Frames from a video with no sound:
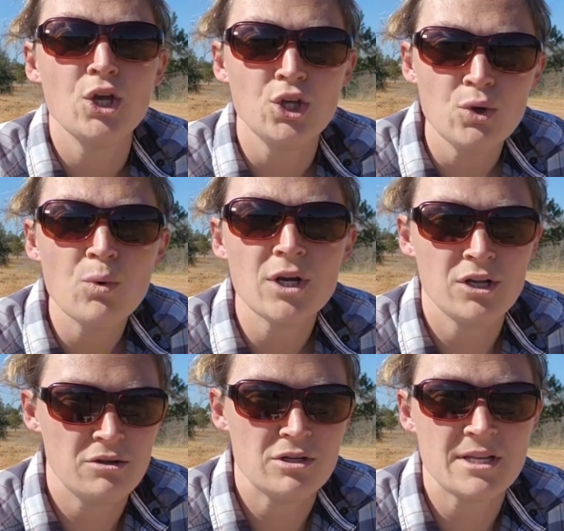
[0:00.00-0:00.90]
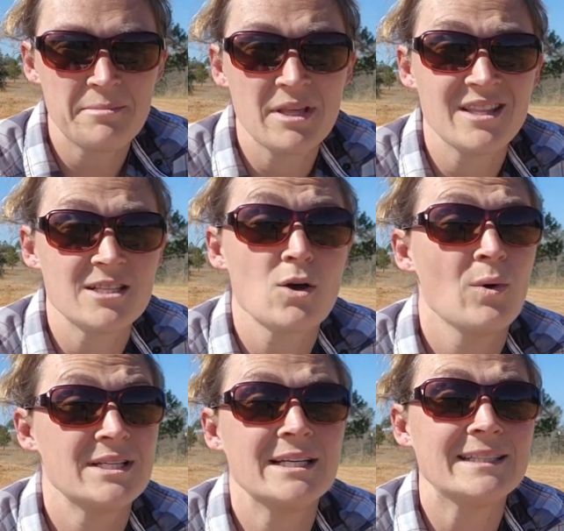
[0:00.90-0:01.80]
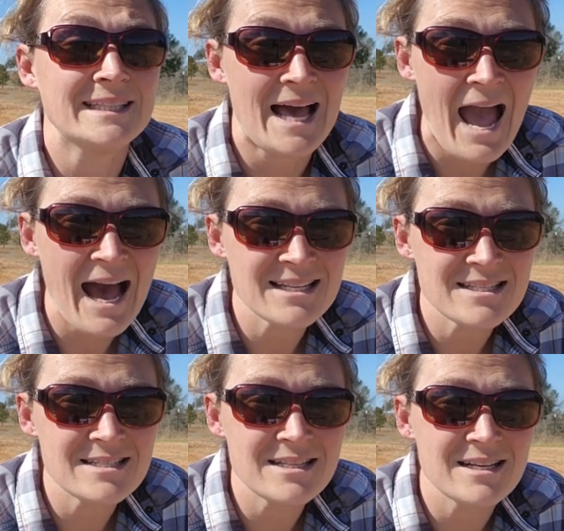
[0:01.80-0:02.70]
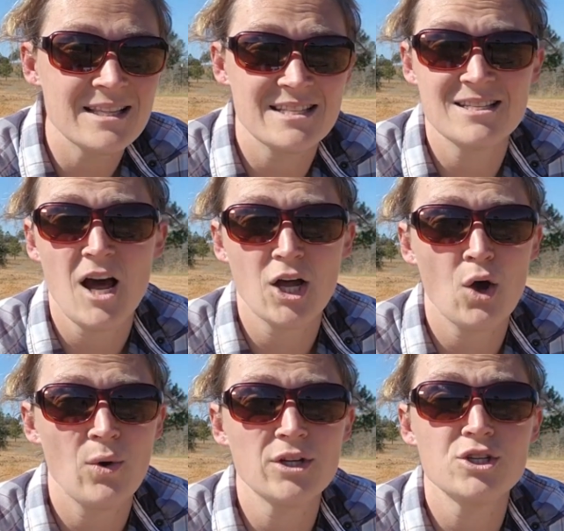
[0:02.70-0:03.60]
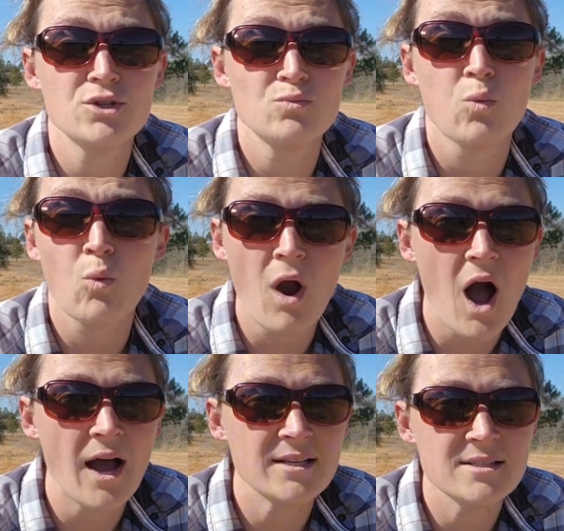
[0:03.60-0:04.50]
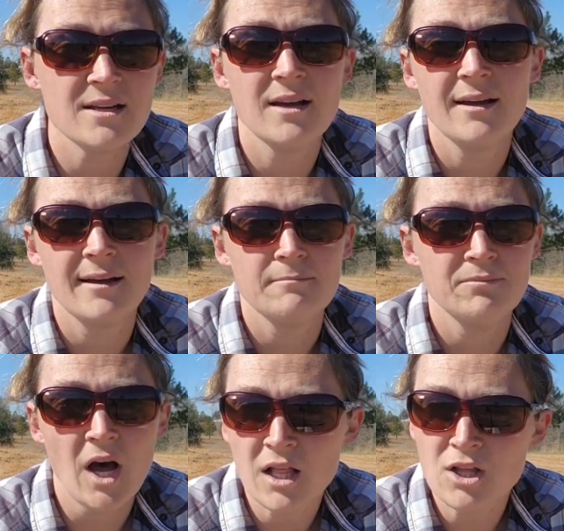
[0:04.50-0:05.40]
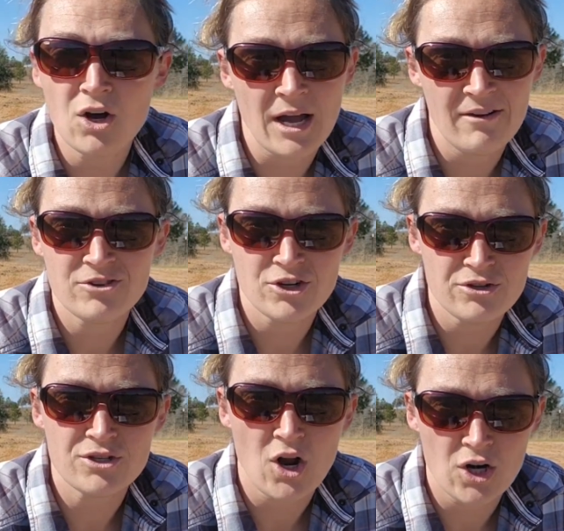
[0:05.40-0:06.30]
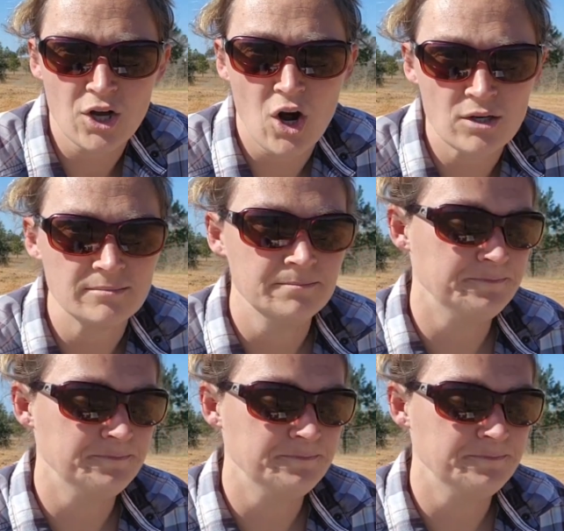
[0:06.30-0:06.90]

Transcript: you want to use something that's going to last, that's not going to rot not long after you start a garden.